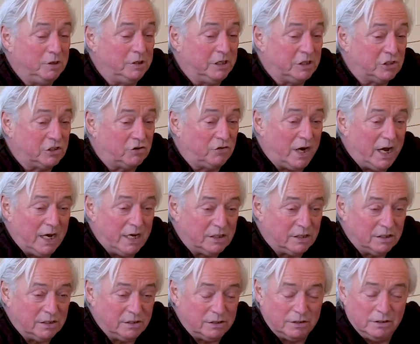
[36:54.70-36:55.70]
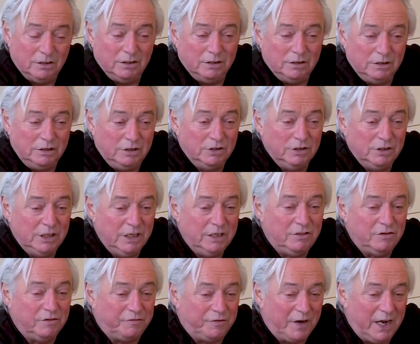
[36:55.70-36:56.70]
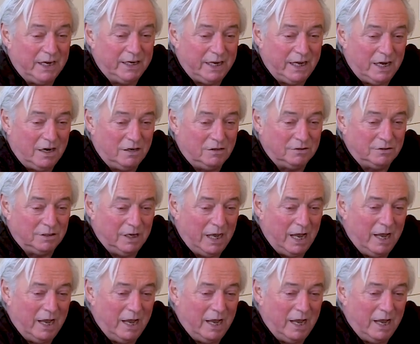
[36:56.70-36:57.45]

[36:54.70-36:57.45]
this crisis, you need to find out,